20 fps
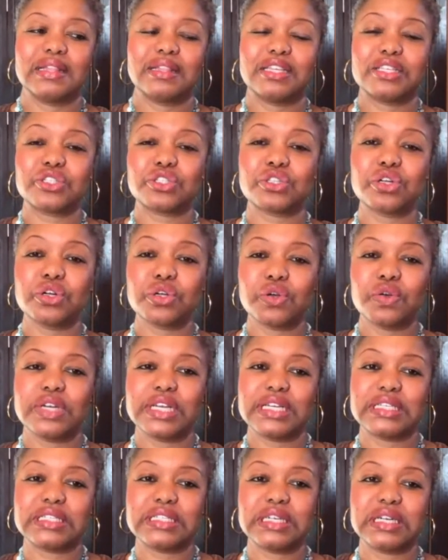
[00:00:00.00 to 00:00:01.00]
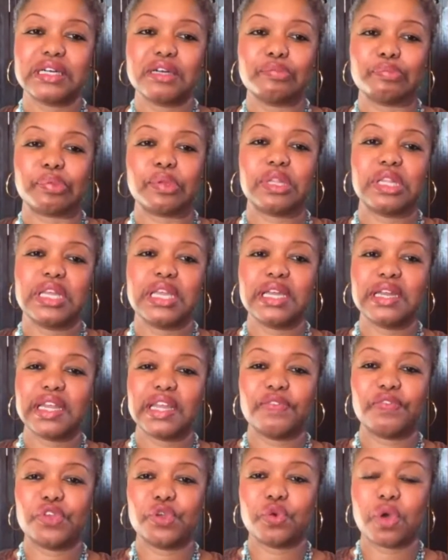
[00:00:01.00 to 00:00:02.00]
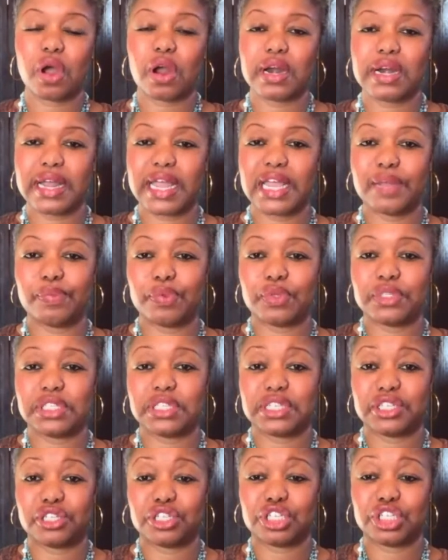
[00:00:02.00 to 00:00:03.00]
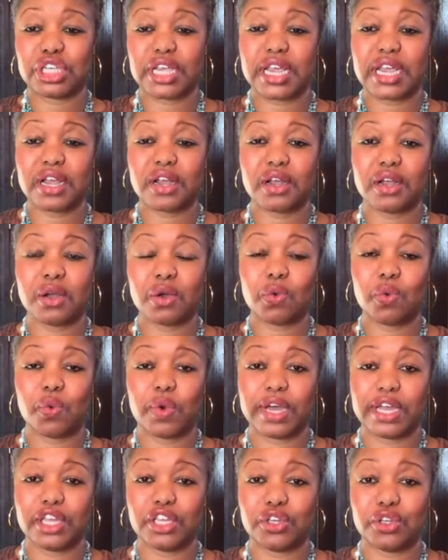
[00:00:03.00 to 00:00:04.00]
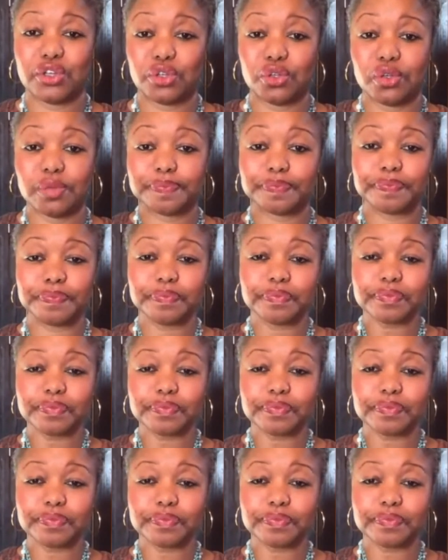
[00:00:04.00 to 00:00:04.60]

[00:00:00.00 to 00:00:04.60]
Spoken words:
the circle isn't complete if you aren't able to share what you do.